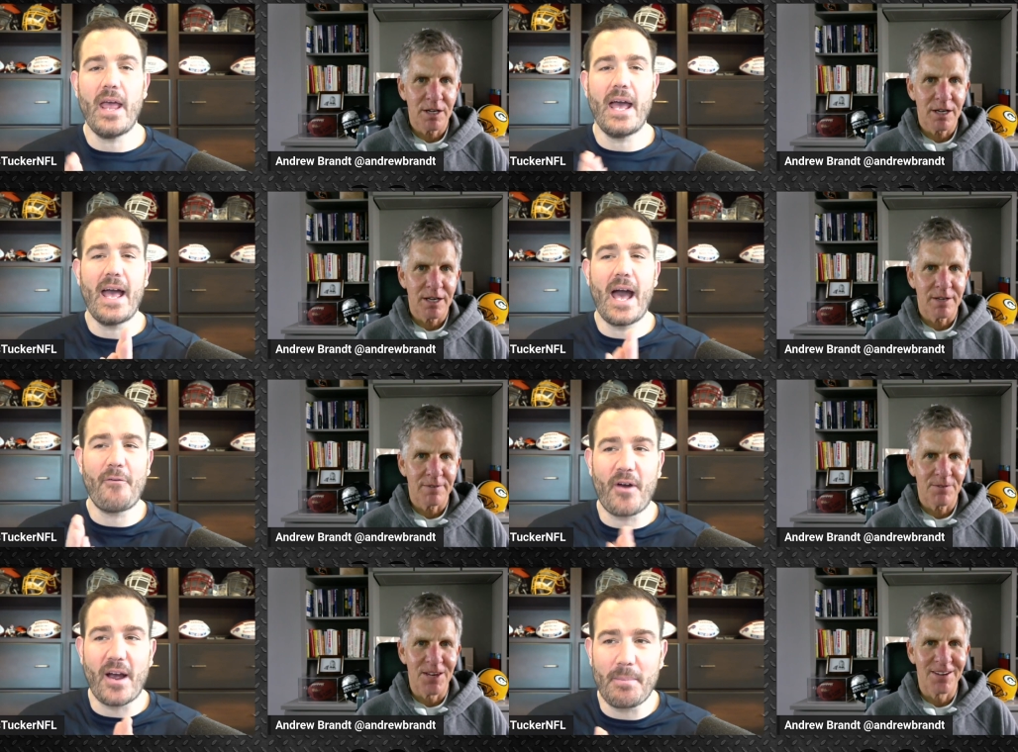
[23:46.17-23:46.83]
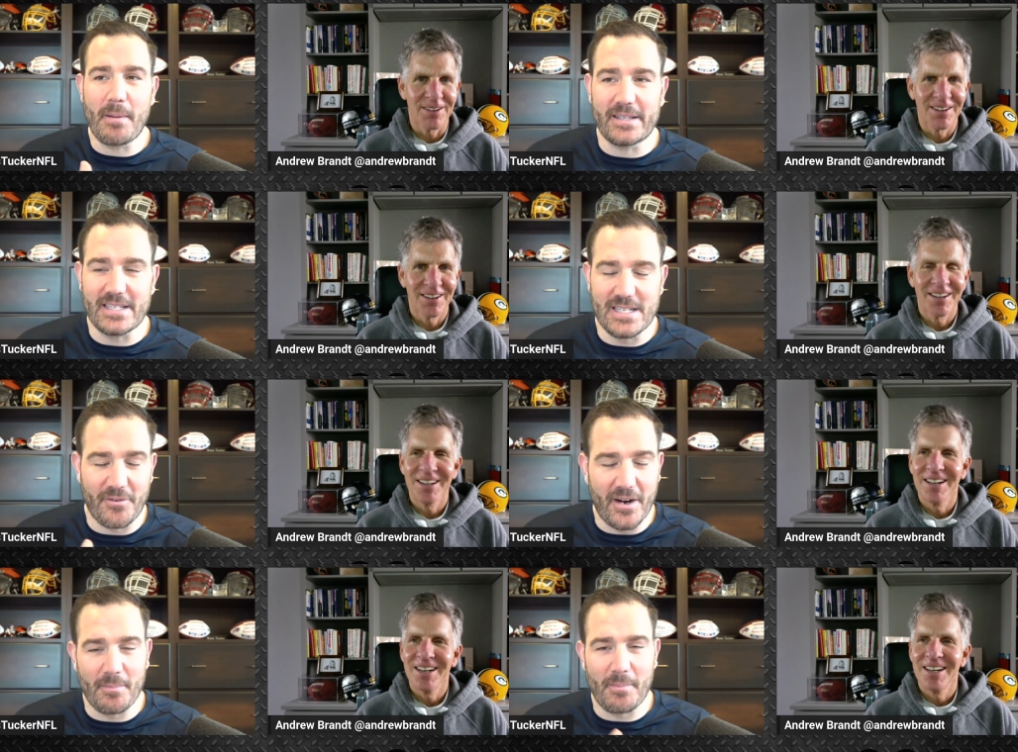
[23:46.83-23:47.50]
Speaker 1: yeah, night, yeah. I forgot about this.
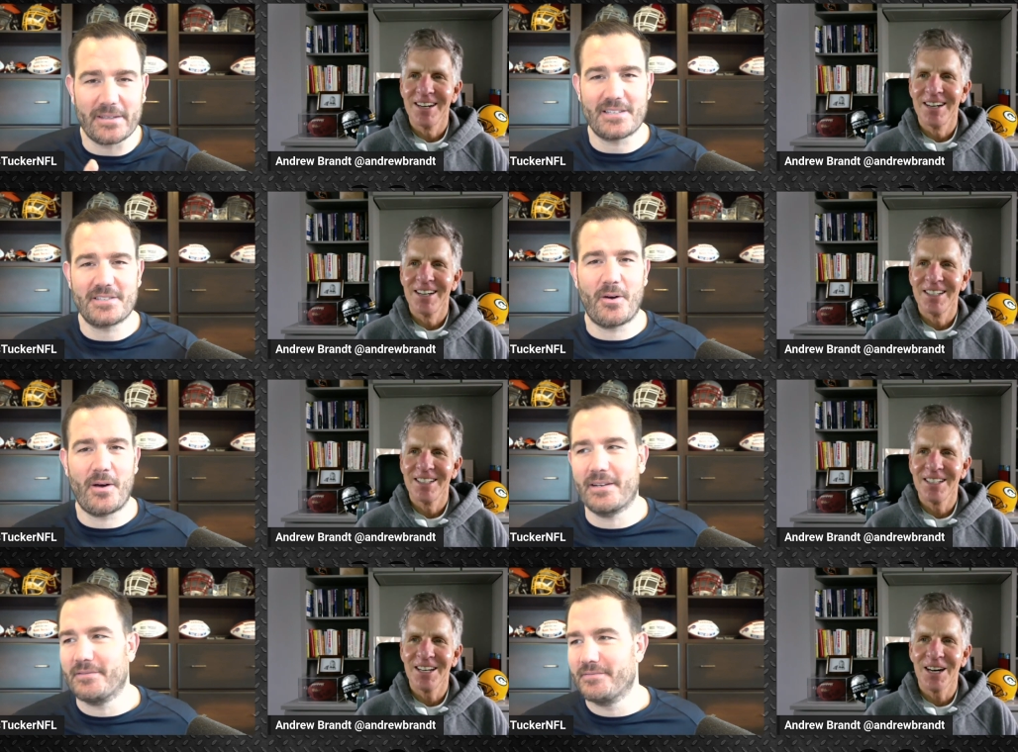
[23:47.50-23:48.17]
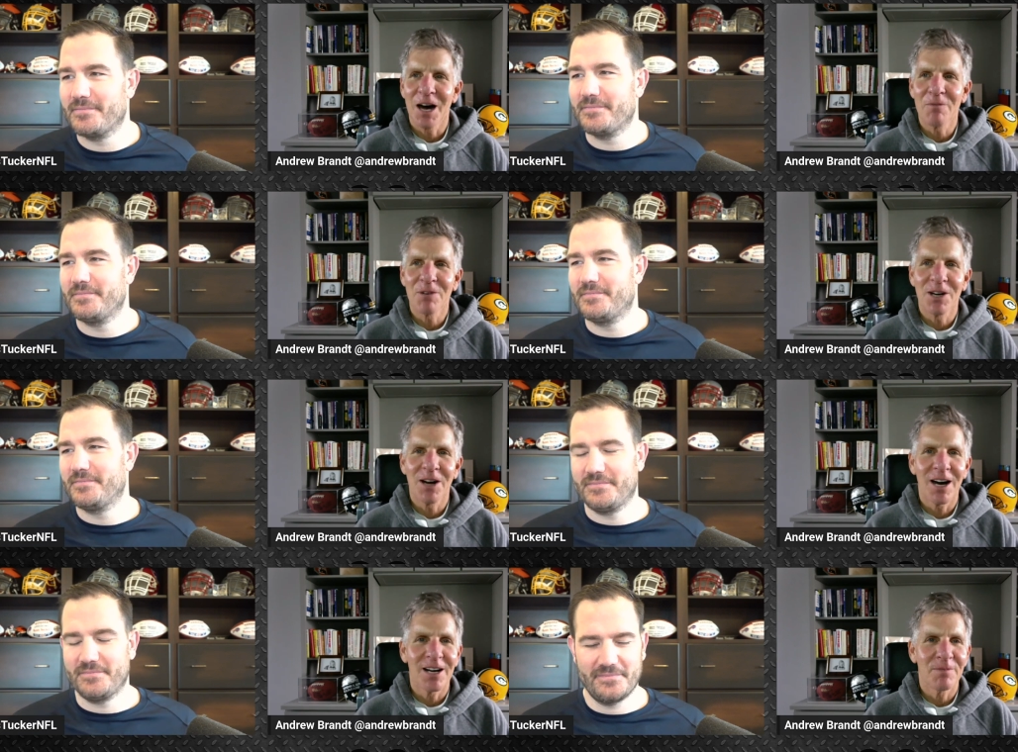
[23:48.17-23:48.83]
I forgot about this. Go ahead. Yeah, I'm
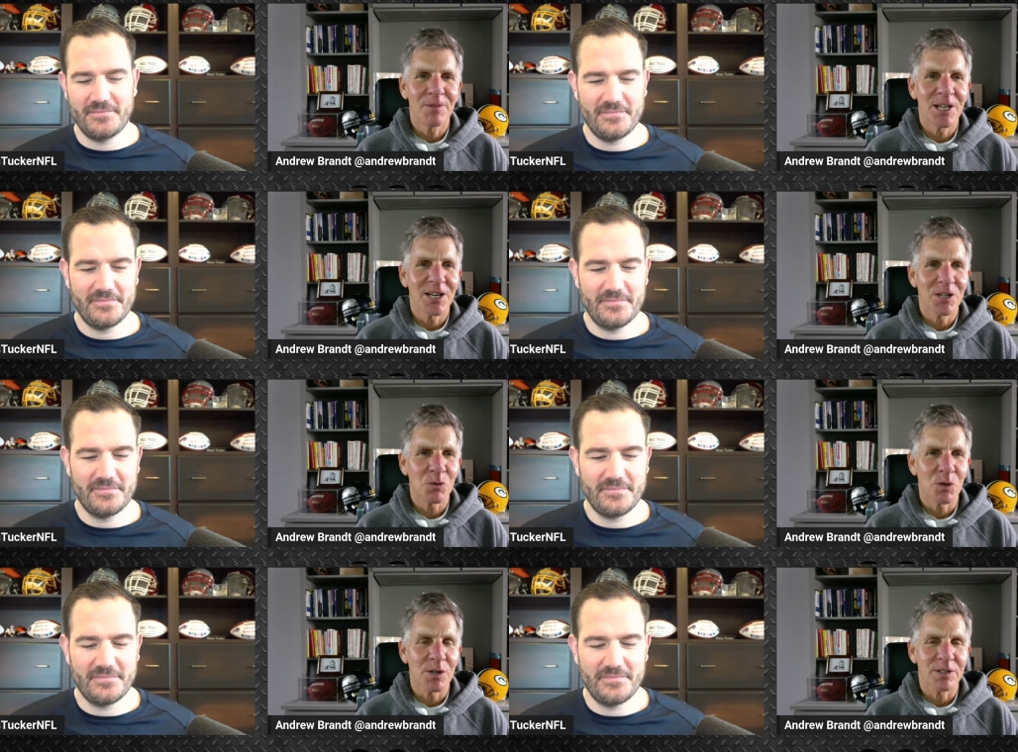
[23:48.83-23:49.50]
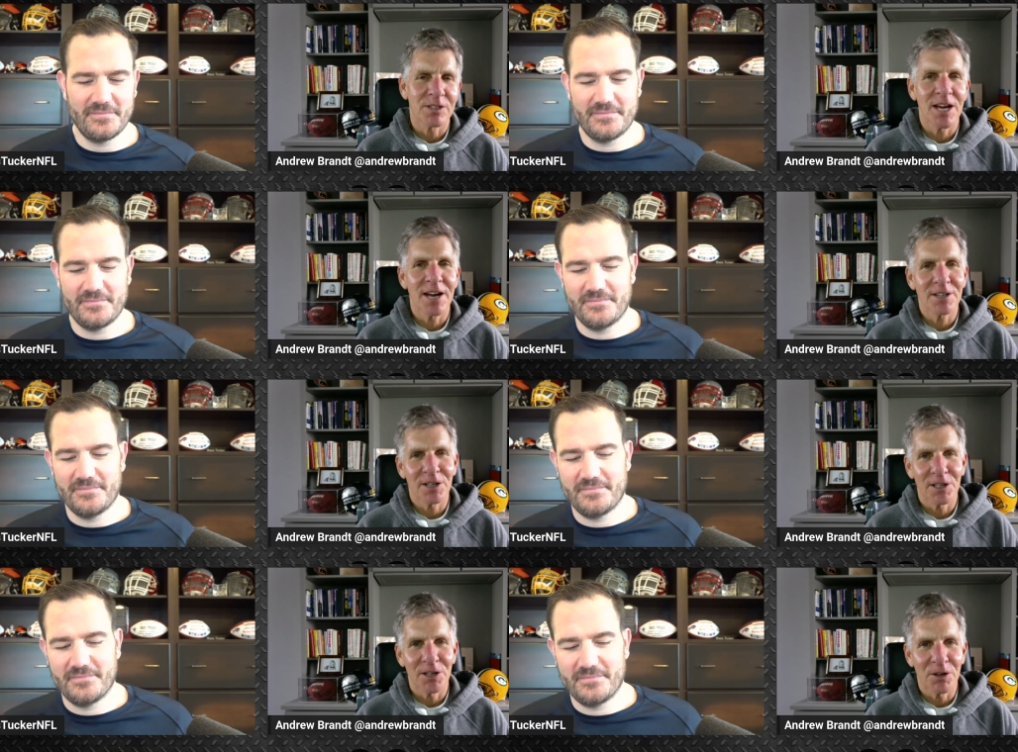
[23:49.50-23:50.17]
going to, because we're
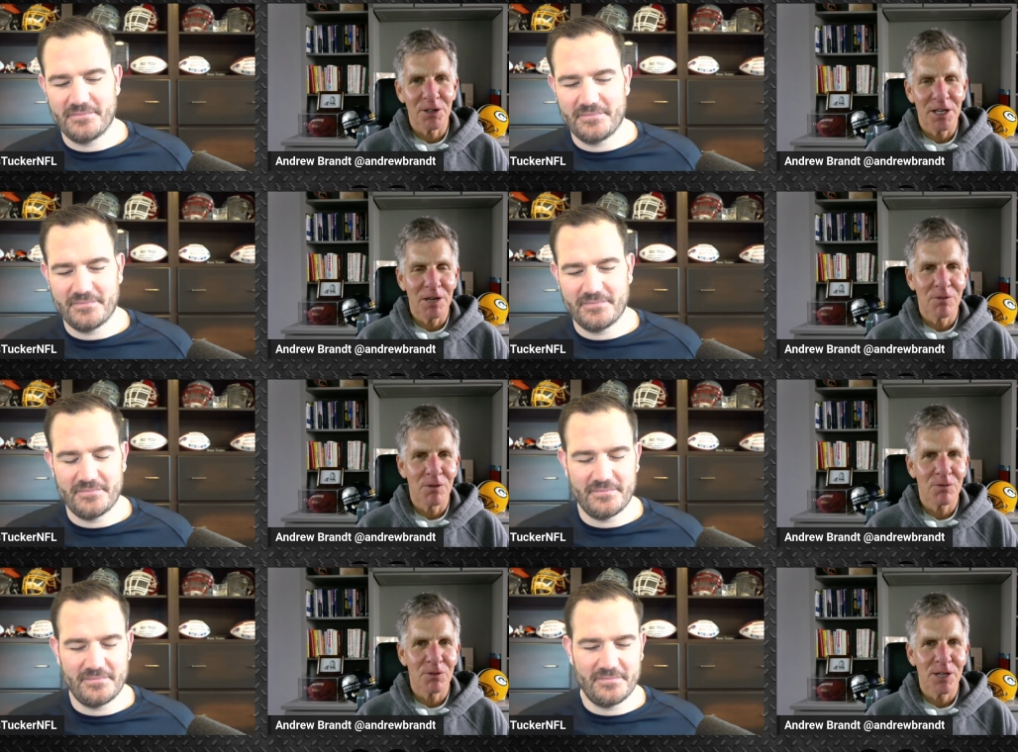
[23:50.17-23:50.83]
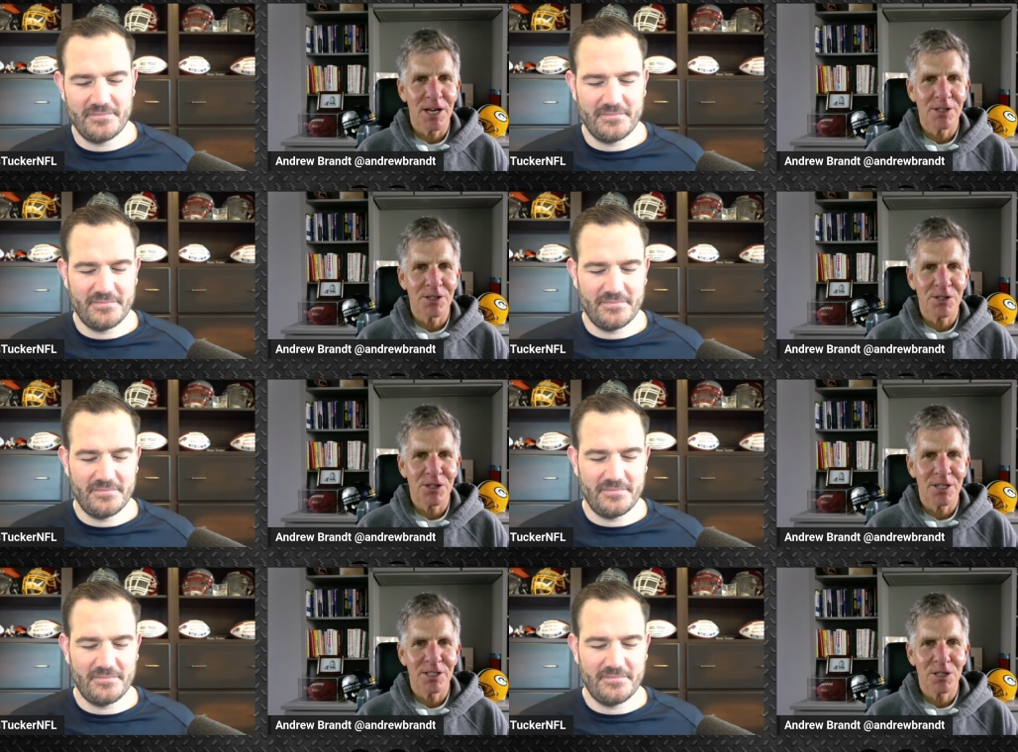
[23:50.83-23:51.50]
technically on the eve of free
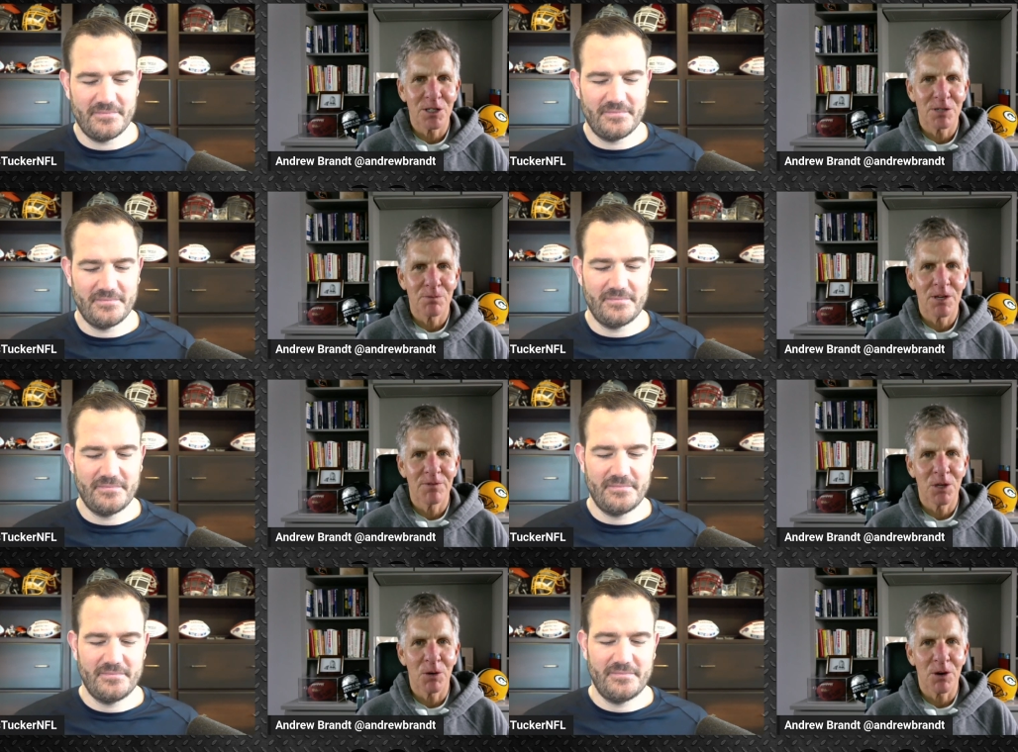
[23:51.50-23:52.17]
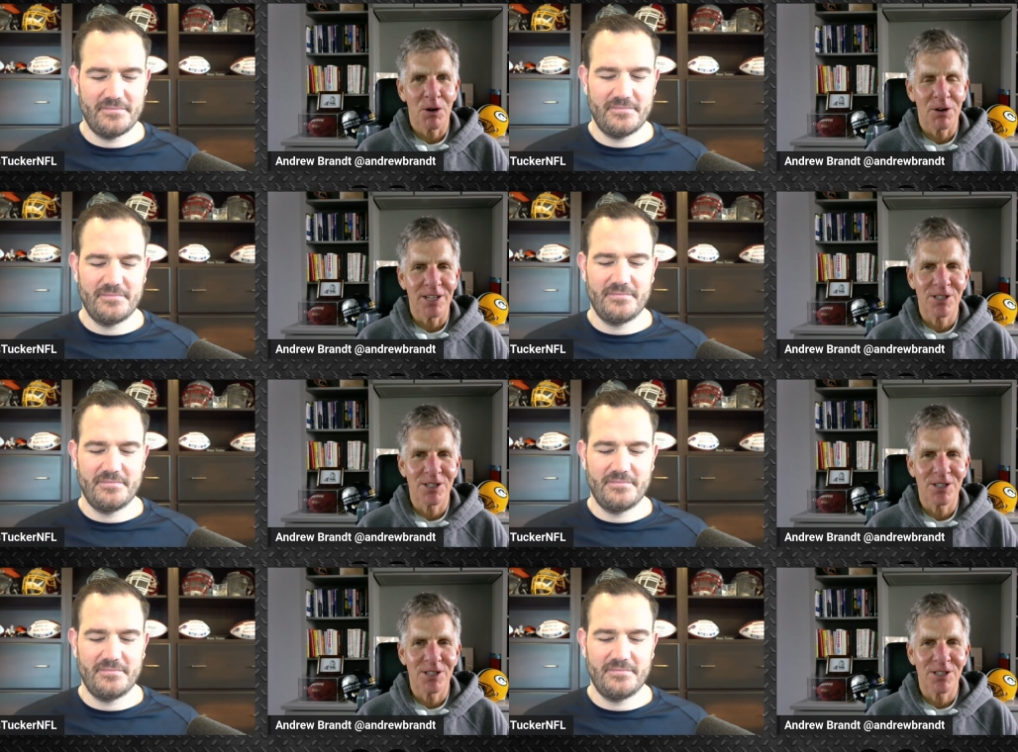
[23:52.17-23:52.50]
agency, since even though it already